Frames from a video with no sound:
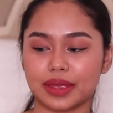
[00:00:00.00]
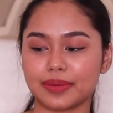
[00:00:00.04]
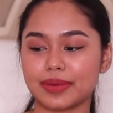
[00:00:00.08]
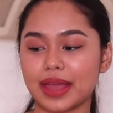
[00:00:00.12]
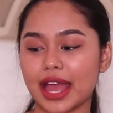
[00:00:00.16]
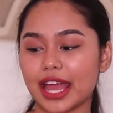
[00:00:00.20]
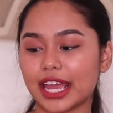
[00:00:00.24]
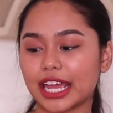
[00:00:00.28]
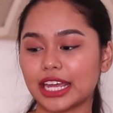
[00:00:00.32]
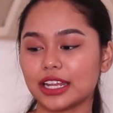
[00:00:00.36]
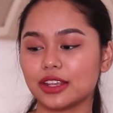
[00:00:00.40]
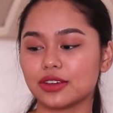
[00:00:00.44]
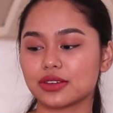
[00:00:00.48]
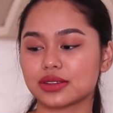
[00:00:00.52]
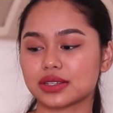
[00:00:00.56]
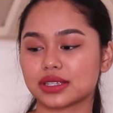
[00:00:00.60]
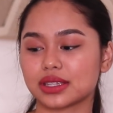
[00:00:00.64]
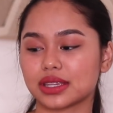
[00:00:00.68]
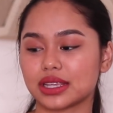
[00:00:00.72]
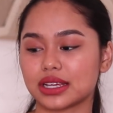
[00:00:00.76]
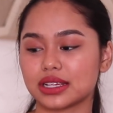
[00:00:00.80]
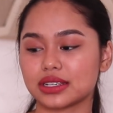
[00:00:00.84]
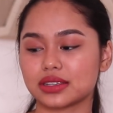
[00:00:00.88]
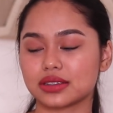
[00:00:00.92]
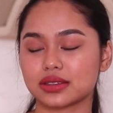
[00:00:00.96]
Maybe I can use
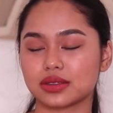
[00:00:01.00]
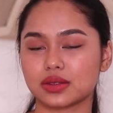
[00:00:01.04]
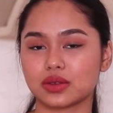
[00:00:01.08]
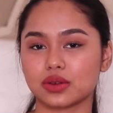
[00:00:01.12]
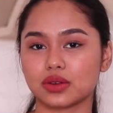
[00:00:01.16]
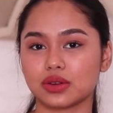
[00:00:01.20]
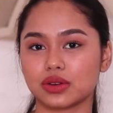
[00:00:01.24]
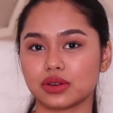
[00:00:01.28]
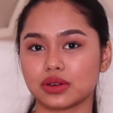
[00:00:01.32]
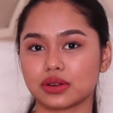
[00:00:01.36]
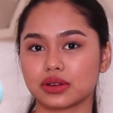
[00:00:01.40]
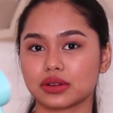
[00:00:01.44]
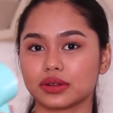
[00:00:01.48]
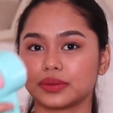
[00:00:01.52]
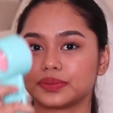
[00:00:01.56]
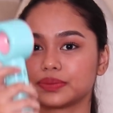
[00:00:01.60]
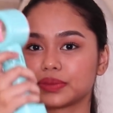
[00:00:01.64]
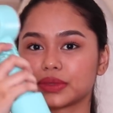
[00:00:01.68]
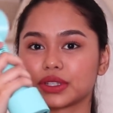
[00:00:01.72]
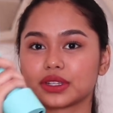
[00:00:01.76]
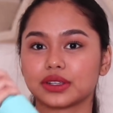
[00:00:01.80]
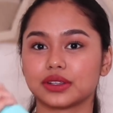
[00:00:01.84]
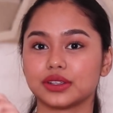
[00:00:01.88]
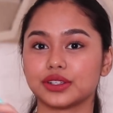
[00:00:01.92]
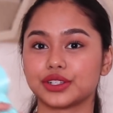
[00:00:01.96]
this to
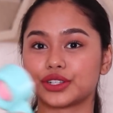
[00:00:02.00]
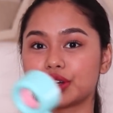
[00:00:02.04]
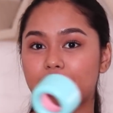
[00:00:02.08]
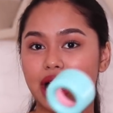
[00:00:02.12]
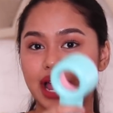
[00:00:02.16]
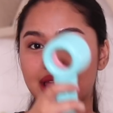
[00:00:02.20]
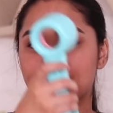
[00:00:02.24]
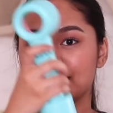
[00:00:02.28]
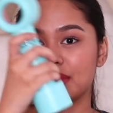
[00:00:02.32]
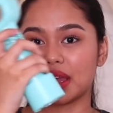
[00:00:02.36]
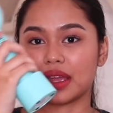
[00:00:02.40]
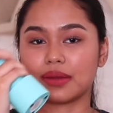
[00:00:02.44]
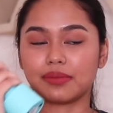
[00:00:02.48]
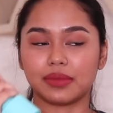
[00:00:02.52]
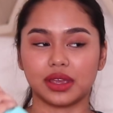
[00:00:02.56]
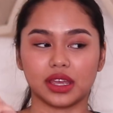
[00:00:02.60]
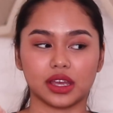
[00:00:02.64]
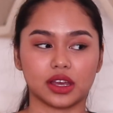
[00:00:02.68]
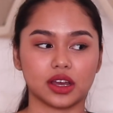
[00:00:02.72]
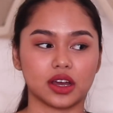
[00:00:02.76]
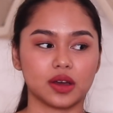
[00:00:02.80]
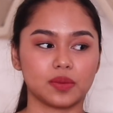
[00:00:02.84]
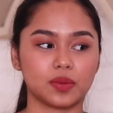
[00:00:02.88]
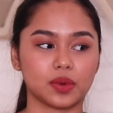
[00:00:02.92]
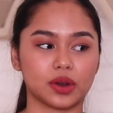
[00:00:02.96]
dry my
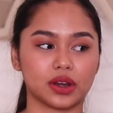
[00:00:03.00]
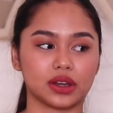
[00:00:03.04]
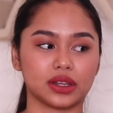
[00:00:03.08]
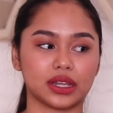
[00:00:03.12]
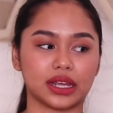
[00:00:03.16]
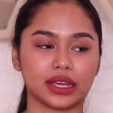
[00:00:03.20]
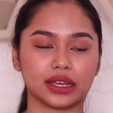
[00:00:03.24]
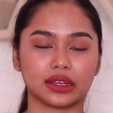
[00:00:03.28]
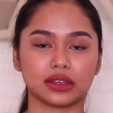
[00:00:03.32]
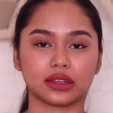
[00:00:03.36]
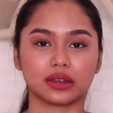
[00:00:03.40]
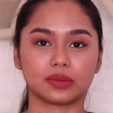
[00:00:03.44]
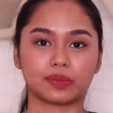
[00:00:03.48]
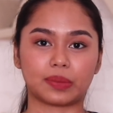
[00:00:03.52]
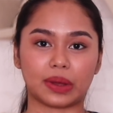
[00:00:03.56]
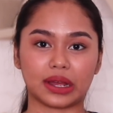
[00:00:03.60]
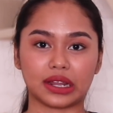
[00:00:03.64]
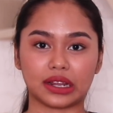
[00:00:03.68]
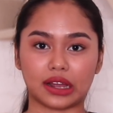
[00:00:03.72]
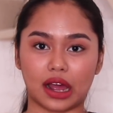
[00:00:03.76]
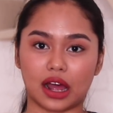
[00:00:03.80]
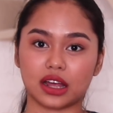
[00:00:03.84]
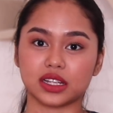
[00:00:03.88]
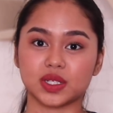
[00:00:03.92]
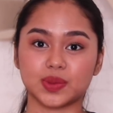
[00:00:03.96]
makeup or like,
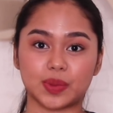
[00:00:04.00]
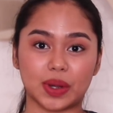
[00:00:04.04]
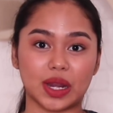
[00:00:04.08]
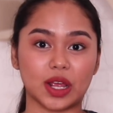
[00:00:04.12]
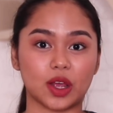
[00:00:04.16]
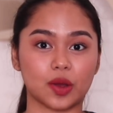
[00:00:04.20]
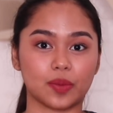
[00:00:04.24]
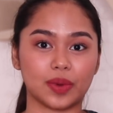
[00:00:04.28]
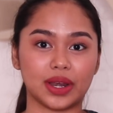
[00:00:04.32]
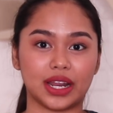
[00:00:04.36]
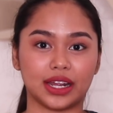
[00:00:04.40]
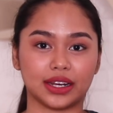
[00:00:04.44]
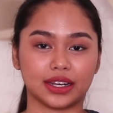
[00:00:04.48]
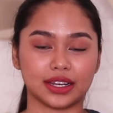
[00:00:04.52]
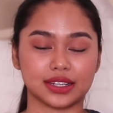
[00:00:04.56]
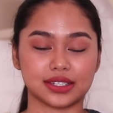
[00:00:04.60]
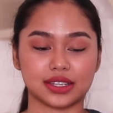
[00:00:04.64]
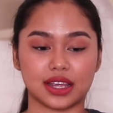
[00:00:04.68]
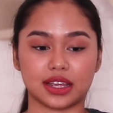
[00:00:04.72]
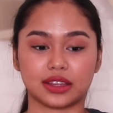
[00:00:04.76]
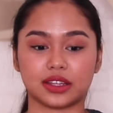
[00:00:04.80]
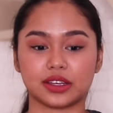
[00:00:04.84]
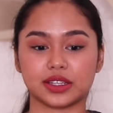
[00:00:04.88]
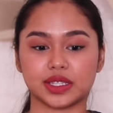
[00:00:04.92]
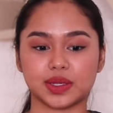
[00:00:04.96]
pagkakaspray ko pa lang ng
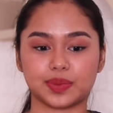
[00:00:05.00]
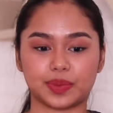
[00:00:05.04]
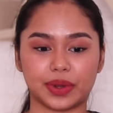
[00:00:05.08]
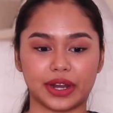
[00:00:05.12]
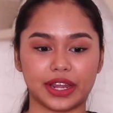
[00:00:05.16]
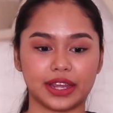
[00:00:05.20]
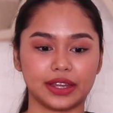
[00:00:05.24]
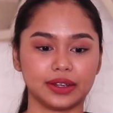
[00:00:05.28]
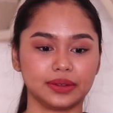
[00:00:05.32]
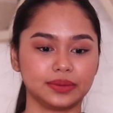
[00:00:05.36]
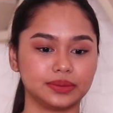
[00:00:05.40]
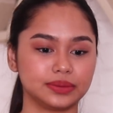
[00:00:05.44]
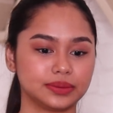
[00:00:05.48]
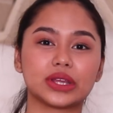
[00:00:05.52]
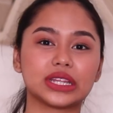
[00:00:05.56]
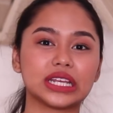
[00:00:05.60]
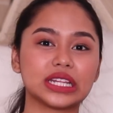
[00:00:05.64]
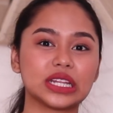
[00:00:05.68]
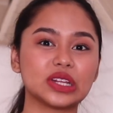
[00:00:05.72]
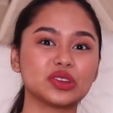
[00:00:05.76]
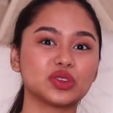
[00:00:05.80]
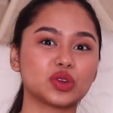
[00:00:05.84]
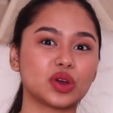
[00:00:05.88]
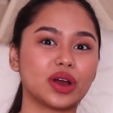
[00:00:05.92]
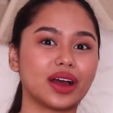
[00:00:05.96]
setting spray.
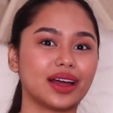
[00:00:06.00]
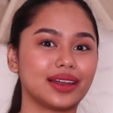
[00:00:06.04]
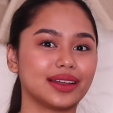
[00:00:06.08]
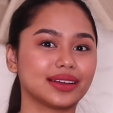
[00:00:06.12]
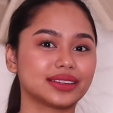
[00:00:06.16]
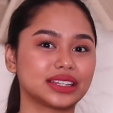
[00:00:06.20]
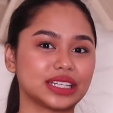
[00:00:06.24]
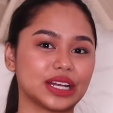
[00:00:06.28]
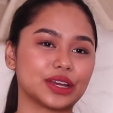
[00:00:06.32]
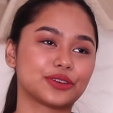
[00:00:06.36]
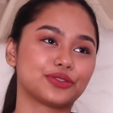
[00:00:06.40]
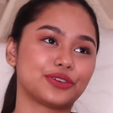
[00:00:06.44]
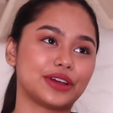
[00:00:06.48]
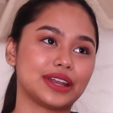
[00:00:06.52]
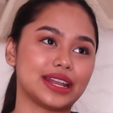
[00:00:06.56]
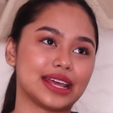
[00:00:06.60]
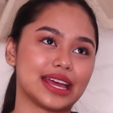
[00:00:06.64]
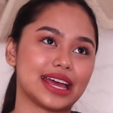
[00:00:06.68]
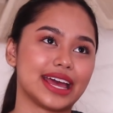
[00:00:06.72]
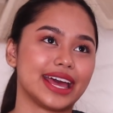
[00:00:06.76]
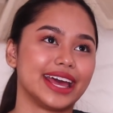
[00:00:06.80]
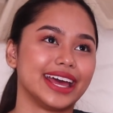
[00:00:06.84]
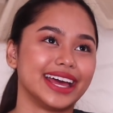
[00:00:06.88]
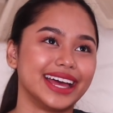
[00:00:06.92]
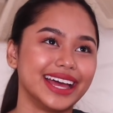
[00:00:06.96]
Pwede din tong electric fan
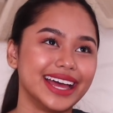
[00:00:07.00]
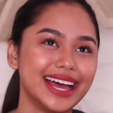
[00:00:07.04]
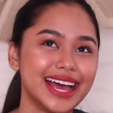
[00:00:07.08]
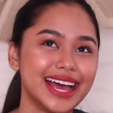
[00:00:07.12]
eh.